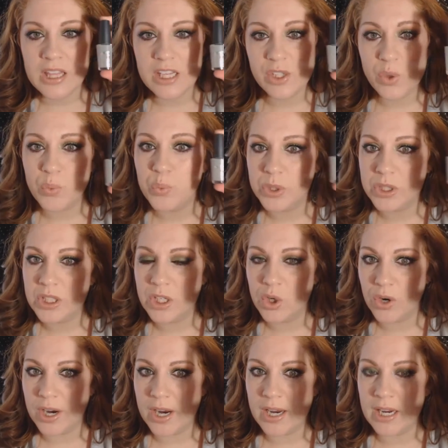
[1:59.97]
These are really
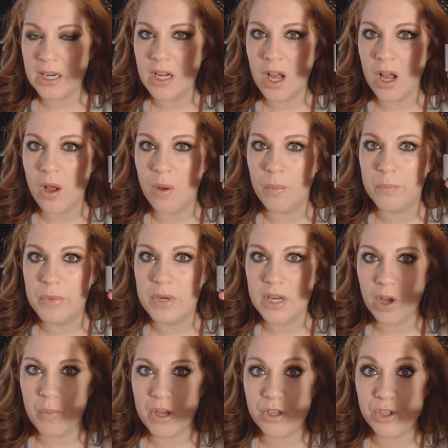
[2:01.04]
great um,
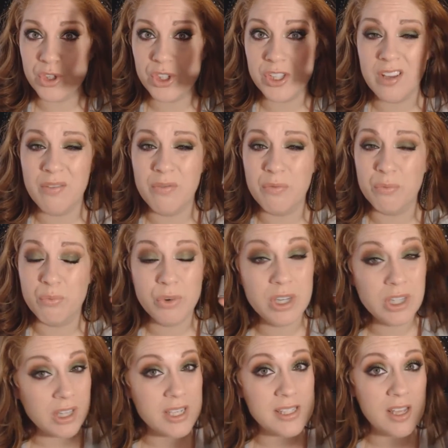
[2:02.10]
nail polishes. They
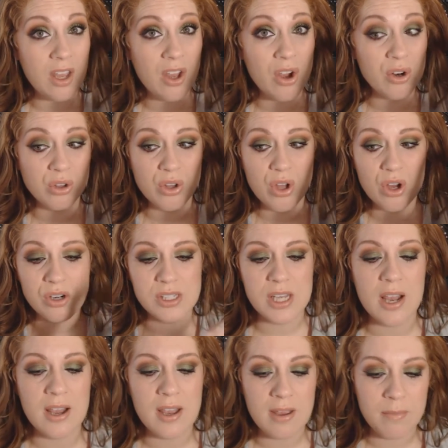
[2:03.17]
really stay on a long
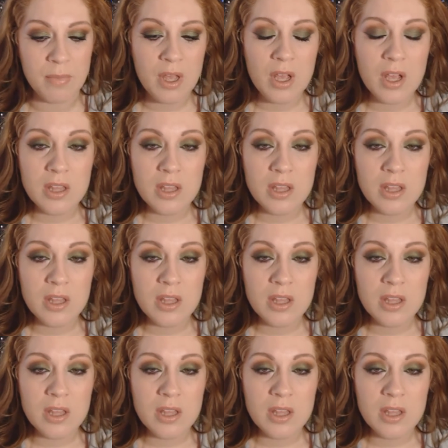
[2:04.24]
time.